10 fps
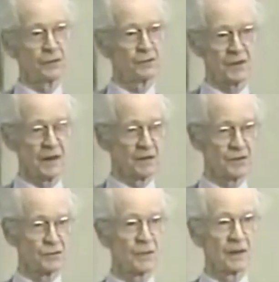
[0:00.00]
two
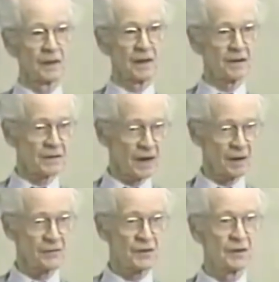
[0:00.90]
sciences really,
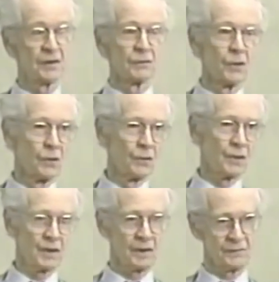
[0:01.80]
ethology, the
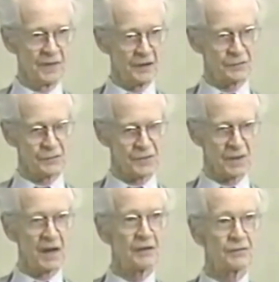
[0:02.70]
role of natural
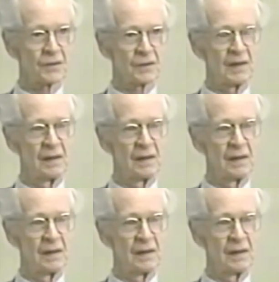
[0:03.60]
selection,